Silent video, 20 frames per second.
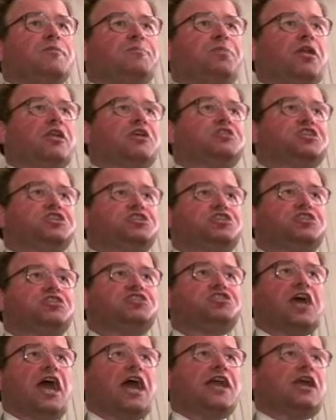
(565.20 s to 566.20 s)

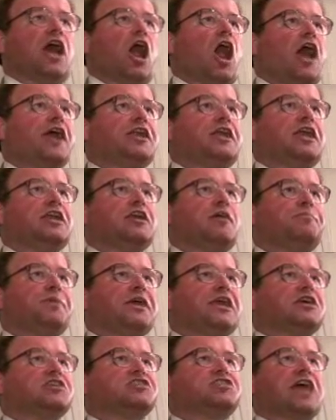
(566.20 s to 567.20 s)
politicians said, "I need a
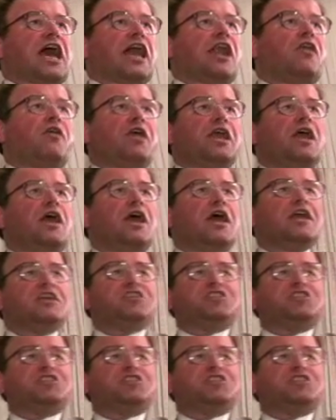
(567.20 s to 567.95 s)
bigger salary," he